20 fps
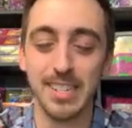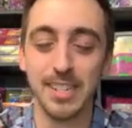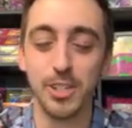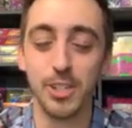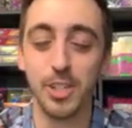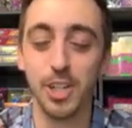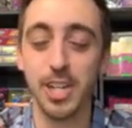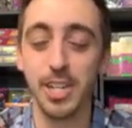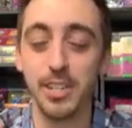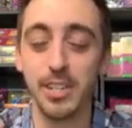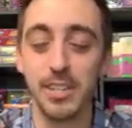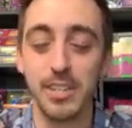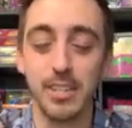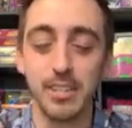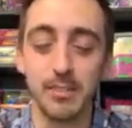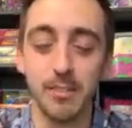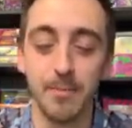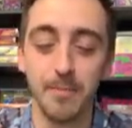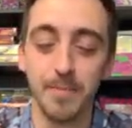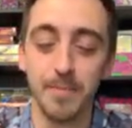
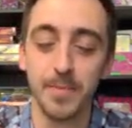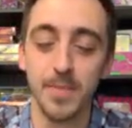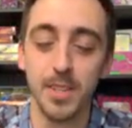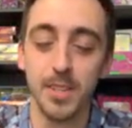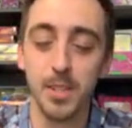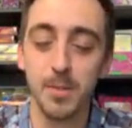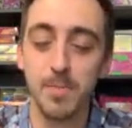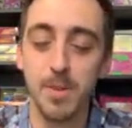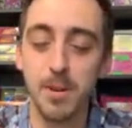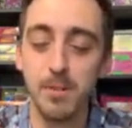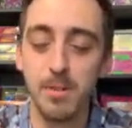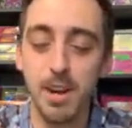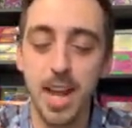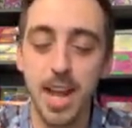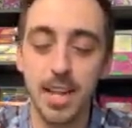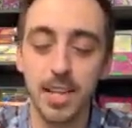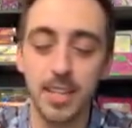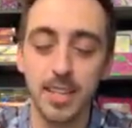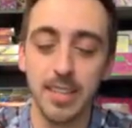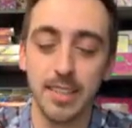Shinx, Spinarak,